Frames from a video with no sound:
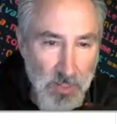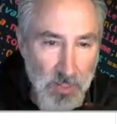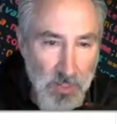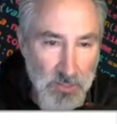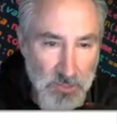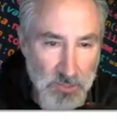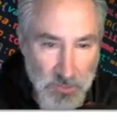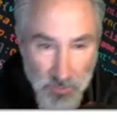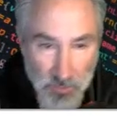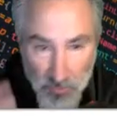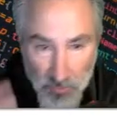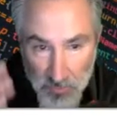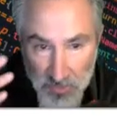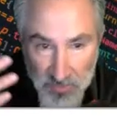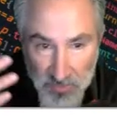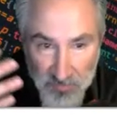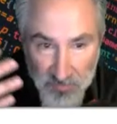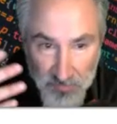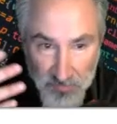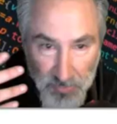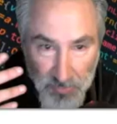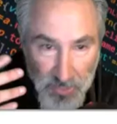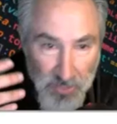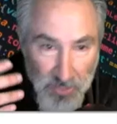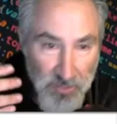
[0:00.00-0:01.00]
So
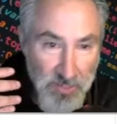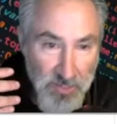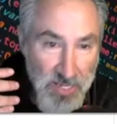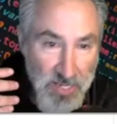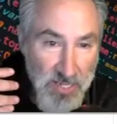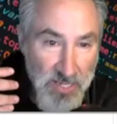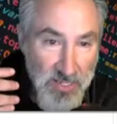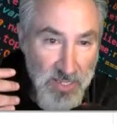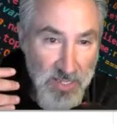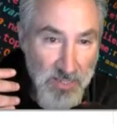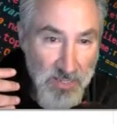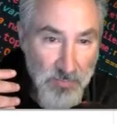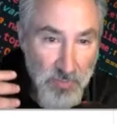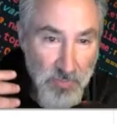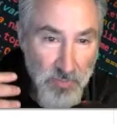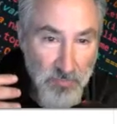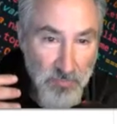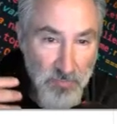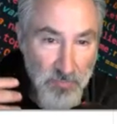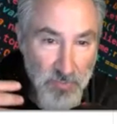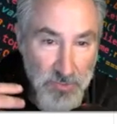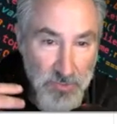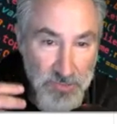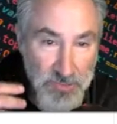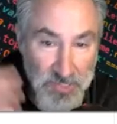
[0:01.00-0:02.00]
if
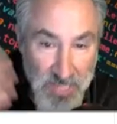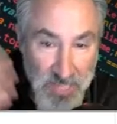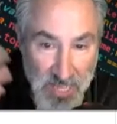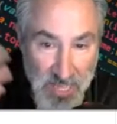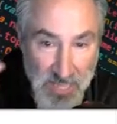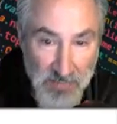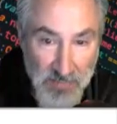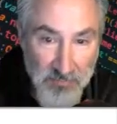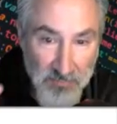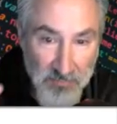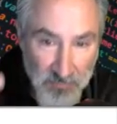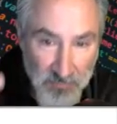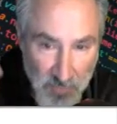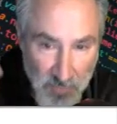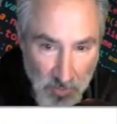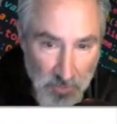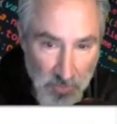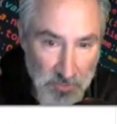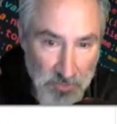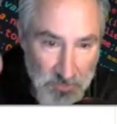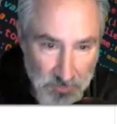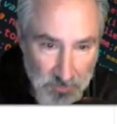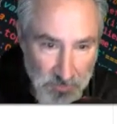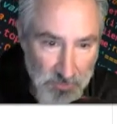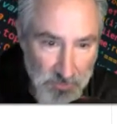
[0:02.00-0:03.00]
player.gameover is not
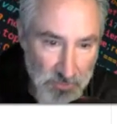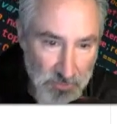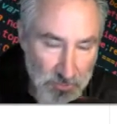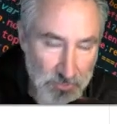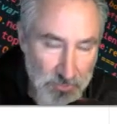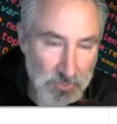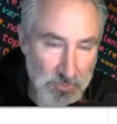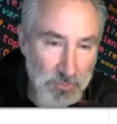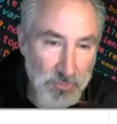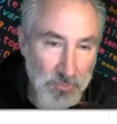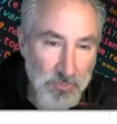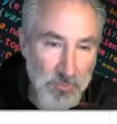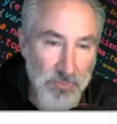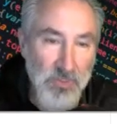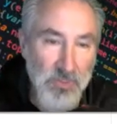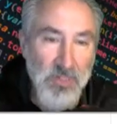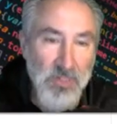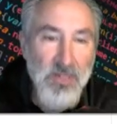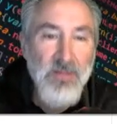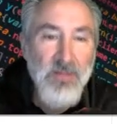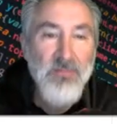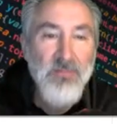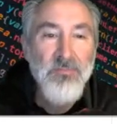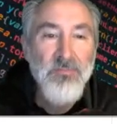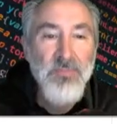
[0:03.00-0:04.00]
false but true,
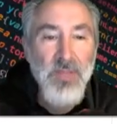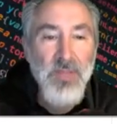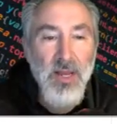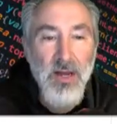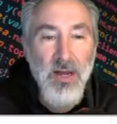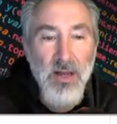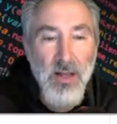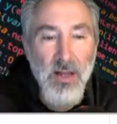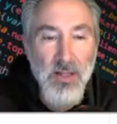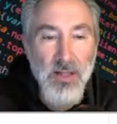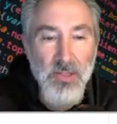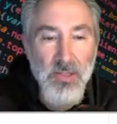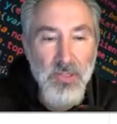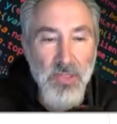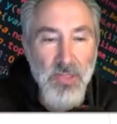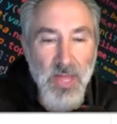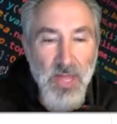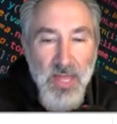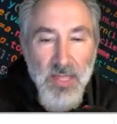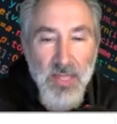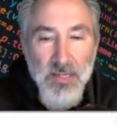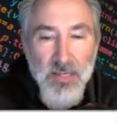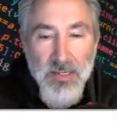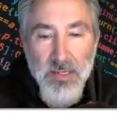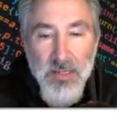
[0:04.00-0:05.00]

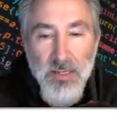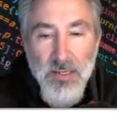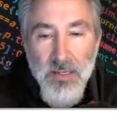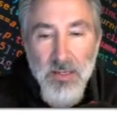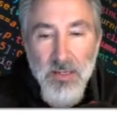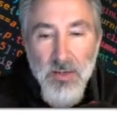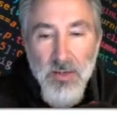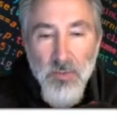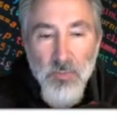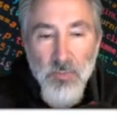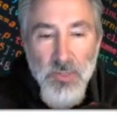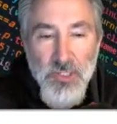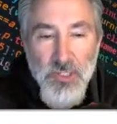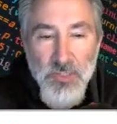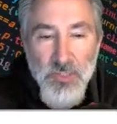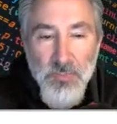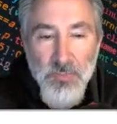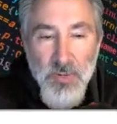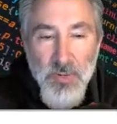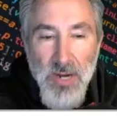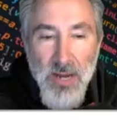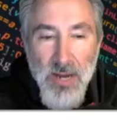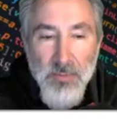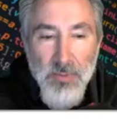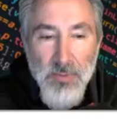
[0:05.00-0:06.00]
then we should
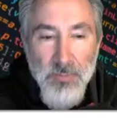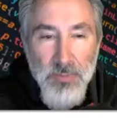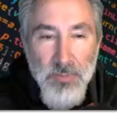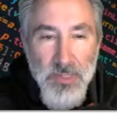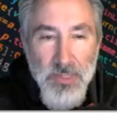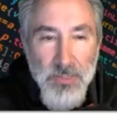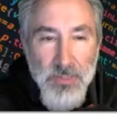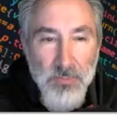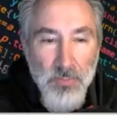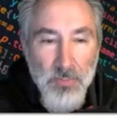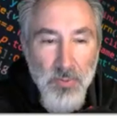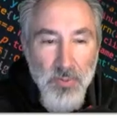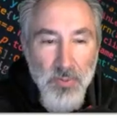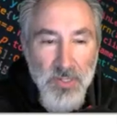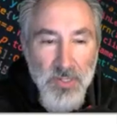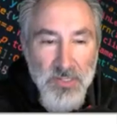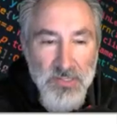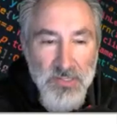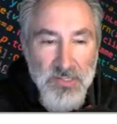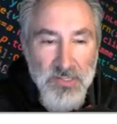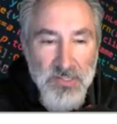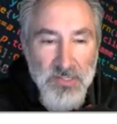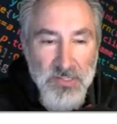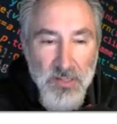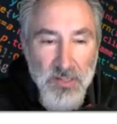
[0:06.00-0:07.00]
probably
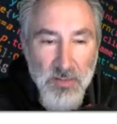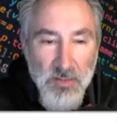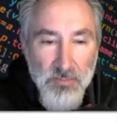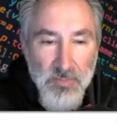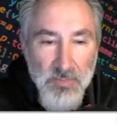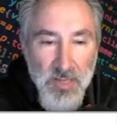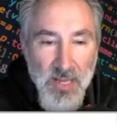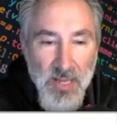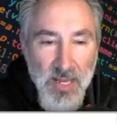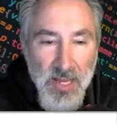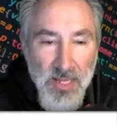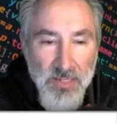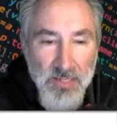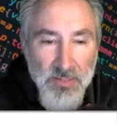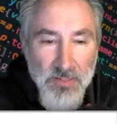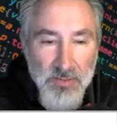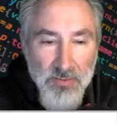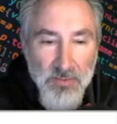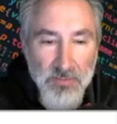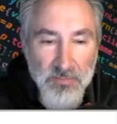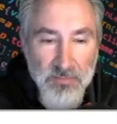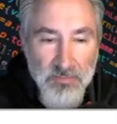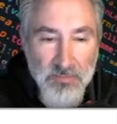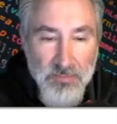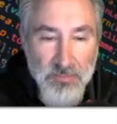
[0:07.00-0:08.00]
print some kind
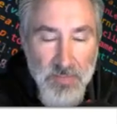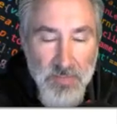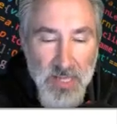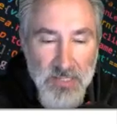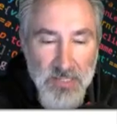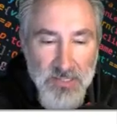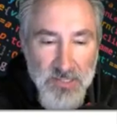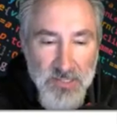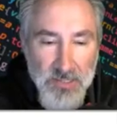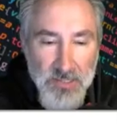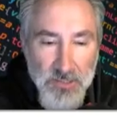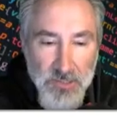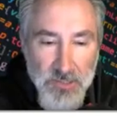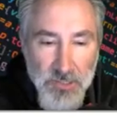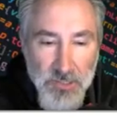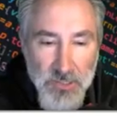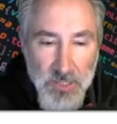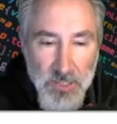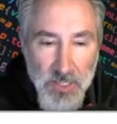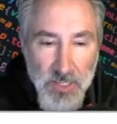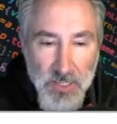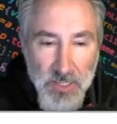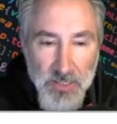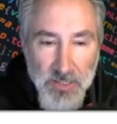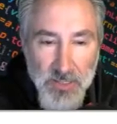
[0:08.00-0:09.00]
of message
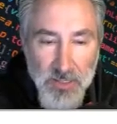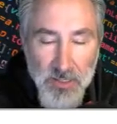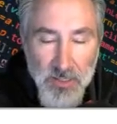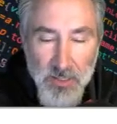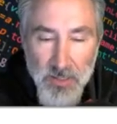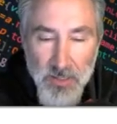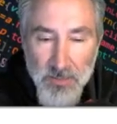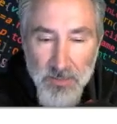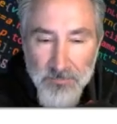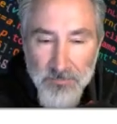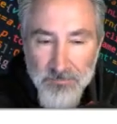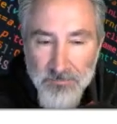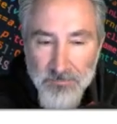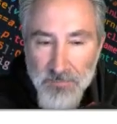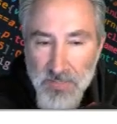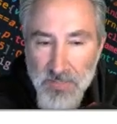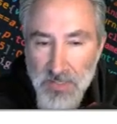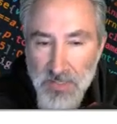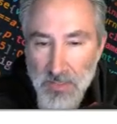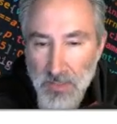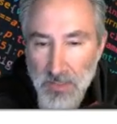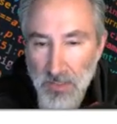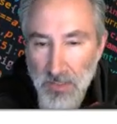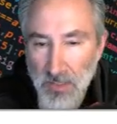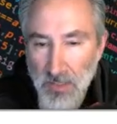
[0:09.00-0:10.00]
like
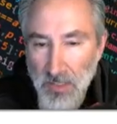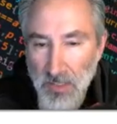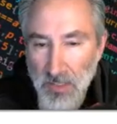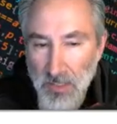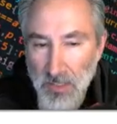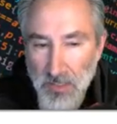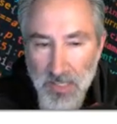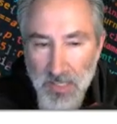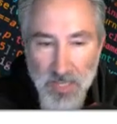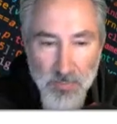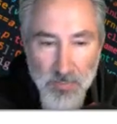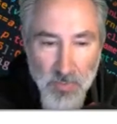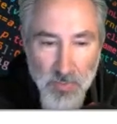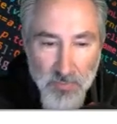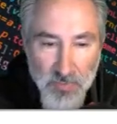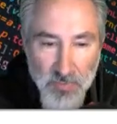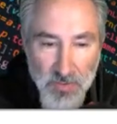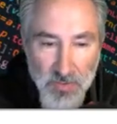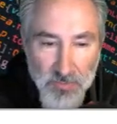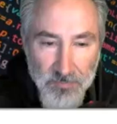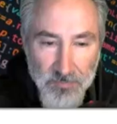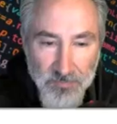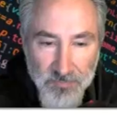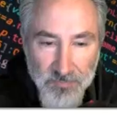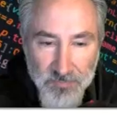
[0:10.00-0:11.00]
game
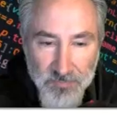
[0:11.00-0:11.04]
over.